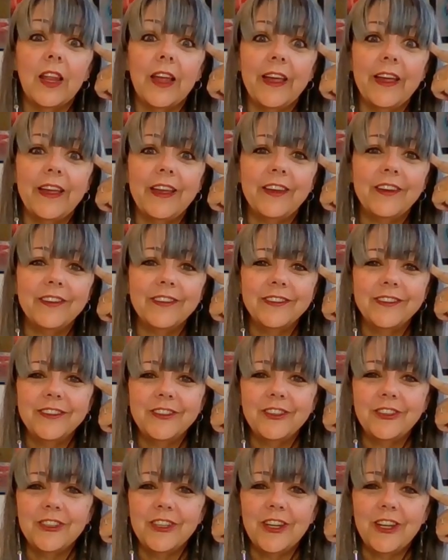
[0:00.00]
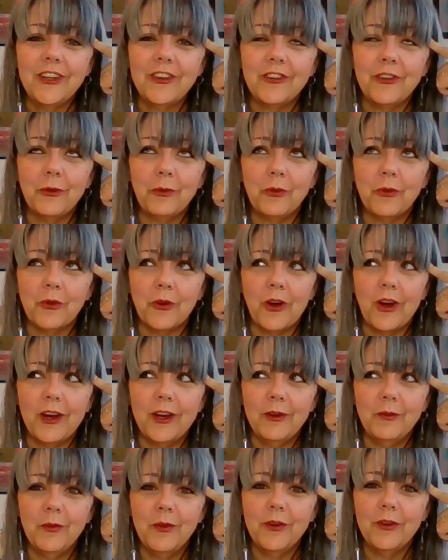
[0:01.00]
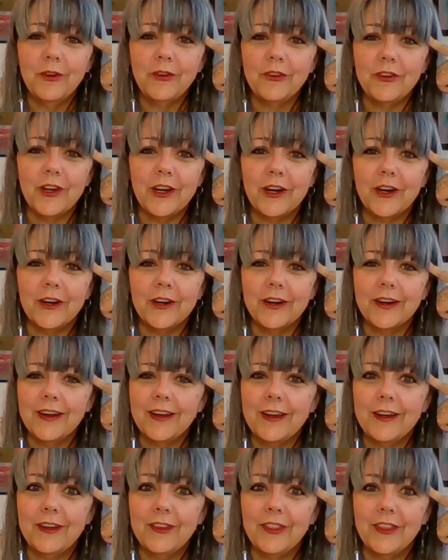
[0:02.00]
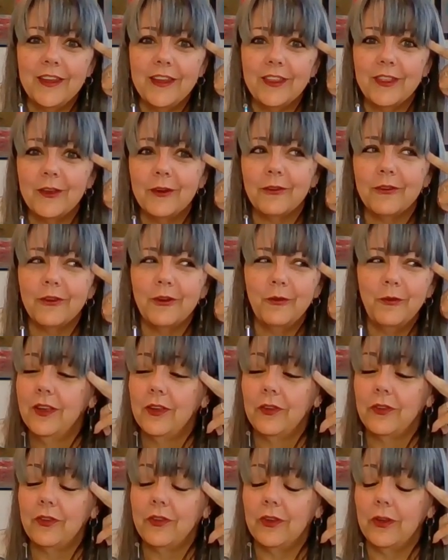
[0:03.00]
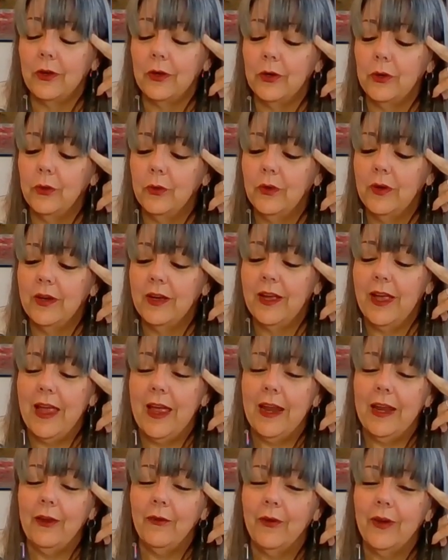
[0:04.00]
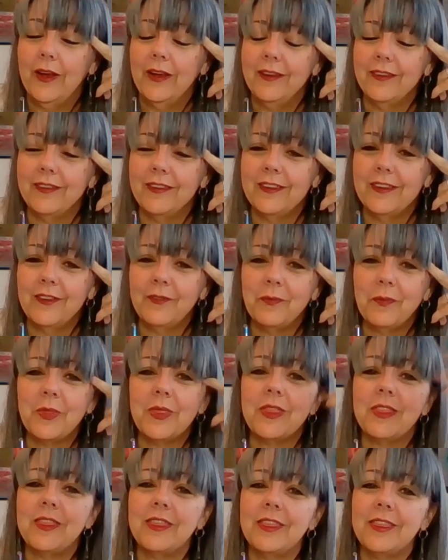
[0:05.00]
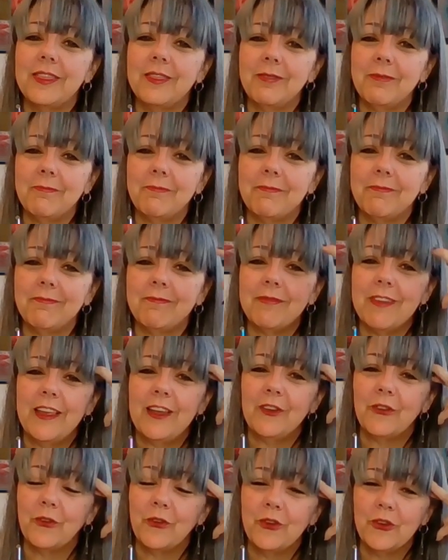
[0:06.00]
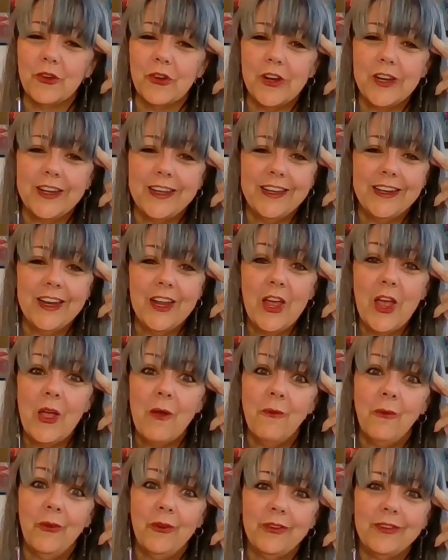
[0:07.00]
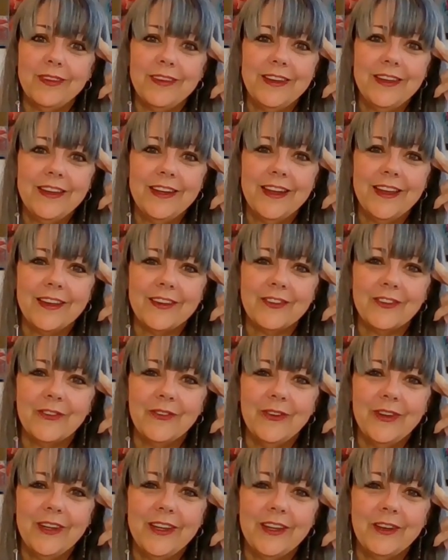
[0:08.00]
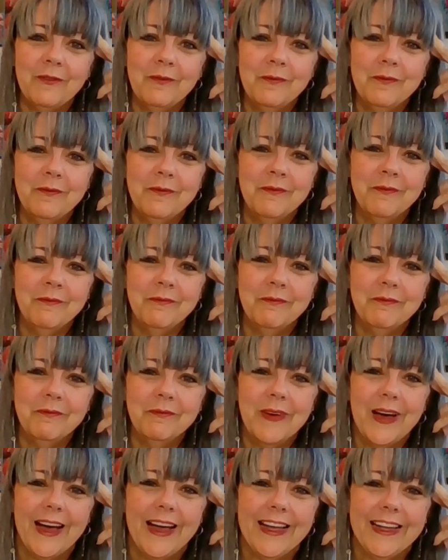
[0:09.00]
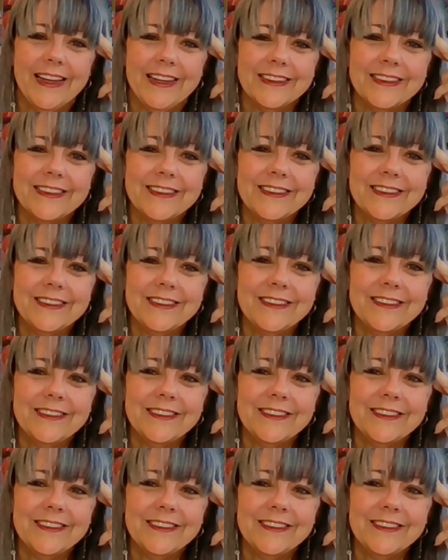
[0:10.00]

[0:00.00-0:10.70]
Like, subscribe, share. I had to think there. So, anyways, thanks for joining, and we'll see you next week. Bye.